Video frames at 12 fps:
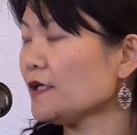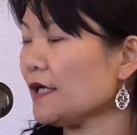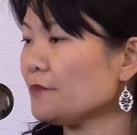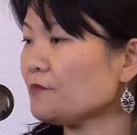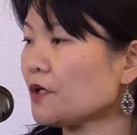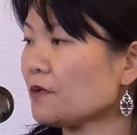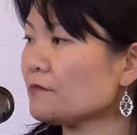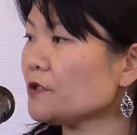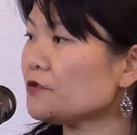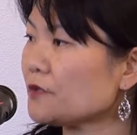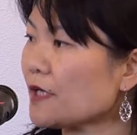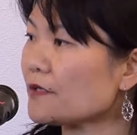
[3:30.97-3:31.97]
And probably
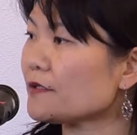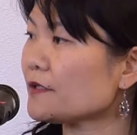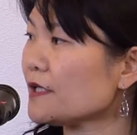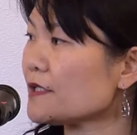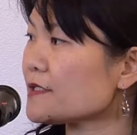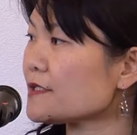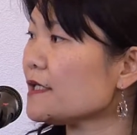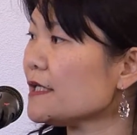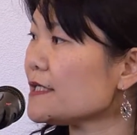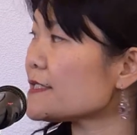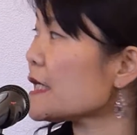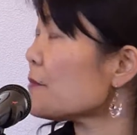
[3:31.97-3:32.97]
togetherness
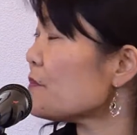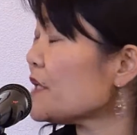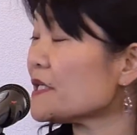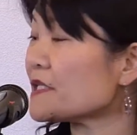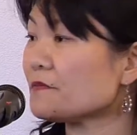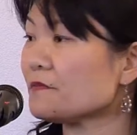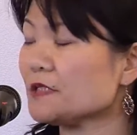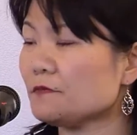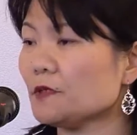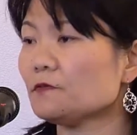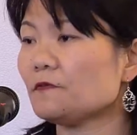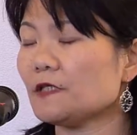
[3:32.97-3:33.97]
is a piece which
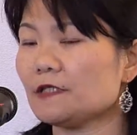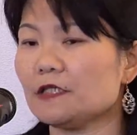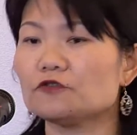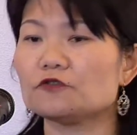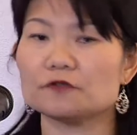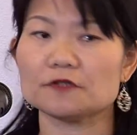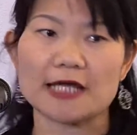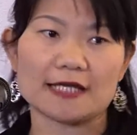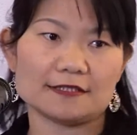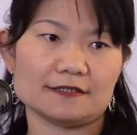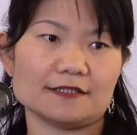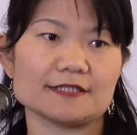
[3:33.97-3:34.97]
will fit into
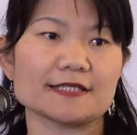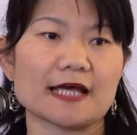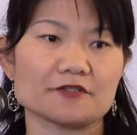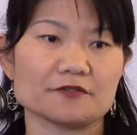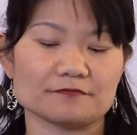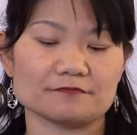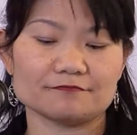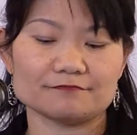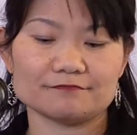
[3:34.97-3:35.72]
that discussion.